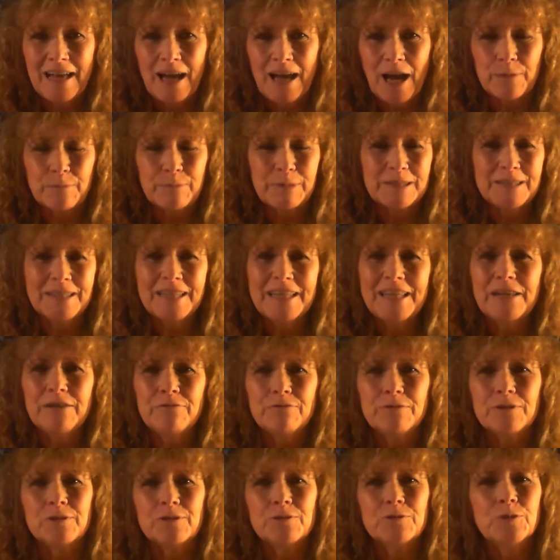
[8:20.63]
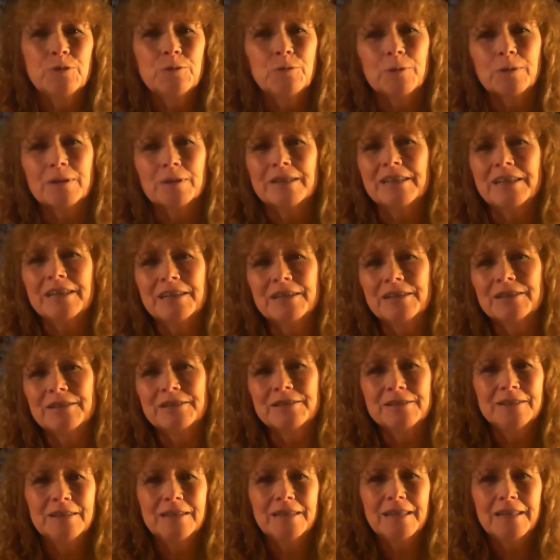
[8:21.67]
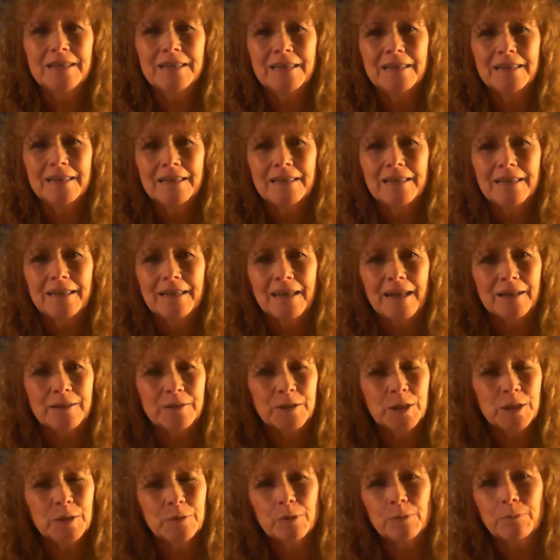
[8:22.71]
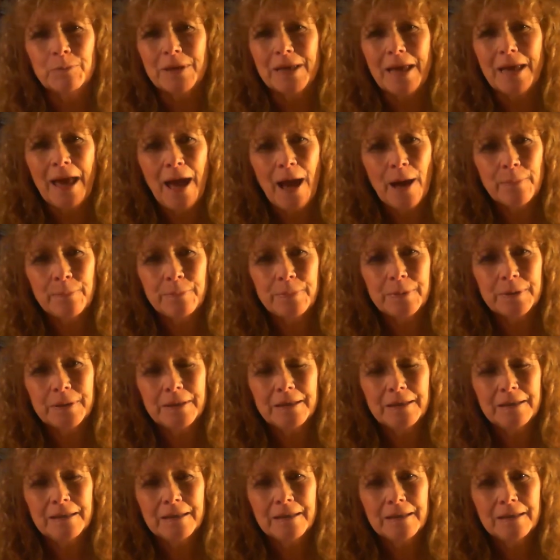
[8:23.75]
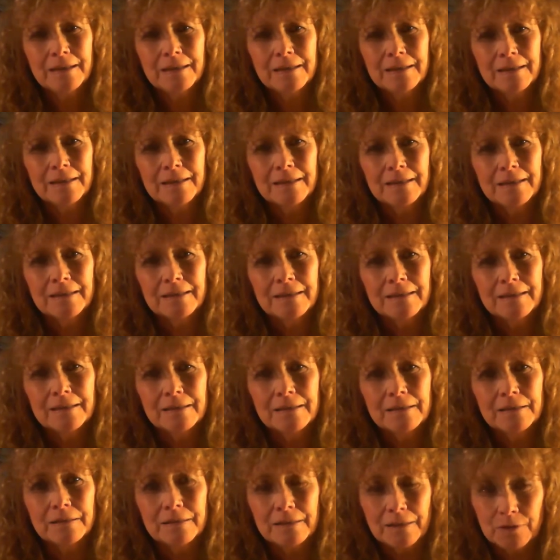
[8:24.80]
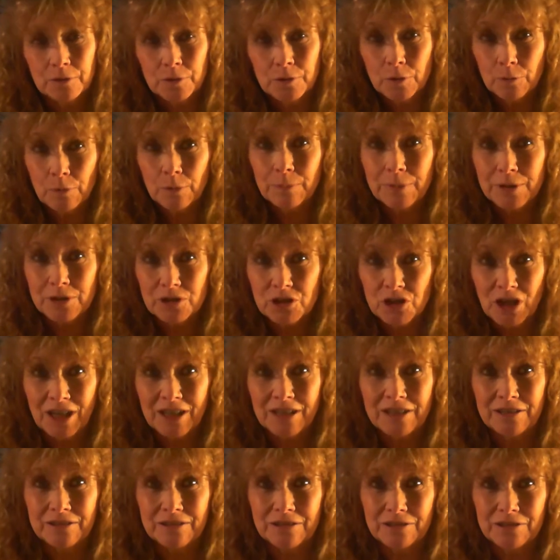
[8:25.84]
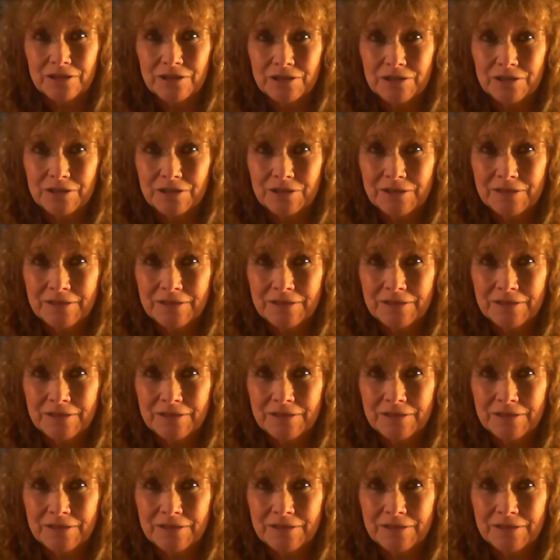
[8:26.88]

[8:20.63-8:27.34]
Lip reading: I believe that you will heal, and you will be happy, and you will be changed